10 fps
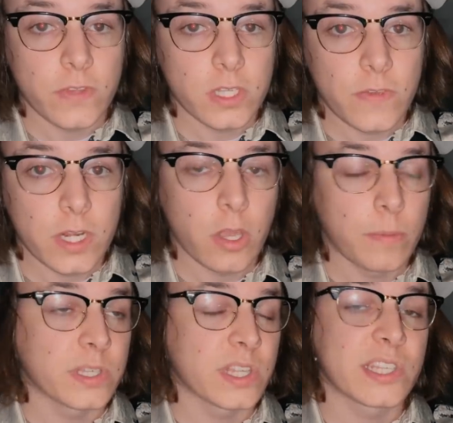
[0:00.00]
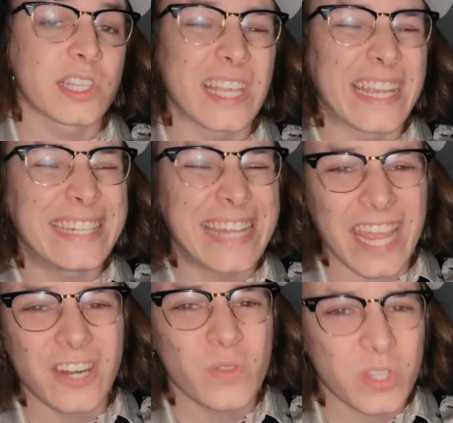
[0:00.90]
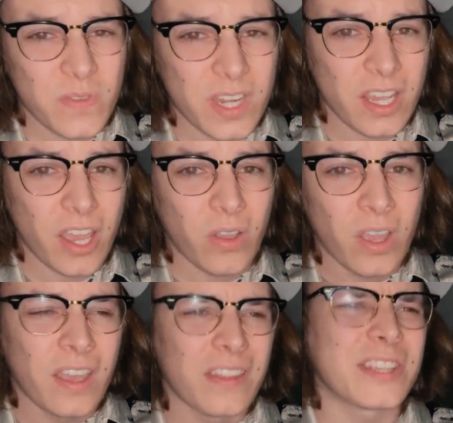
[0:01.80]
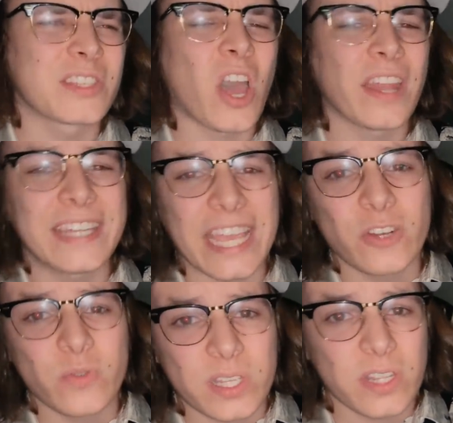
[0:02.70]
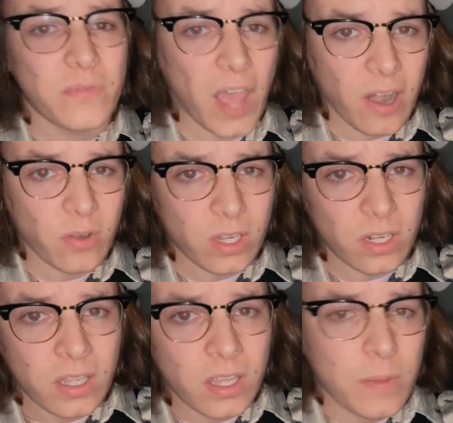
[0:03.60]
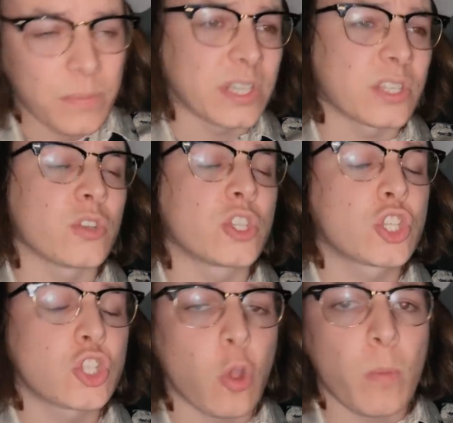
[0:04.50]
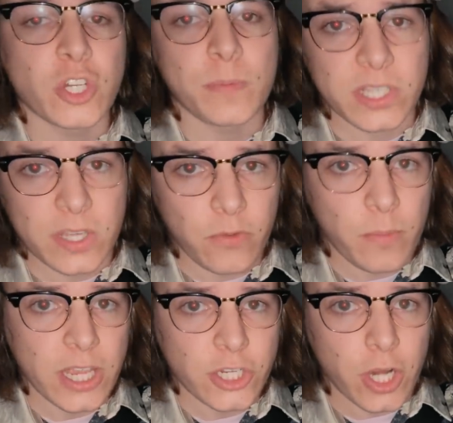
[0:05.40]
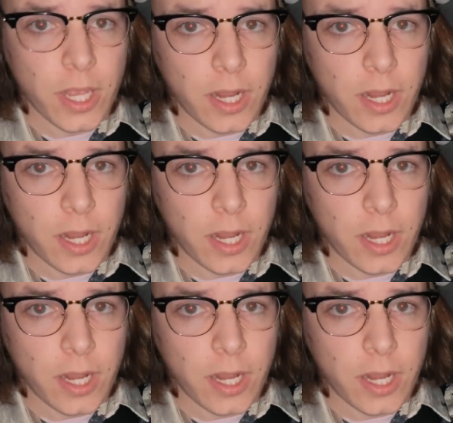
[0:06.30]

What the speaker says: for this video because this is a dangerous video that has gone dangerously viral because there is so much misinformation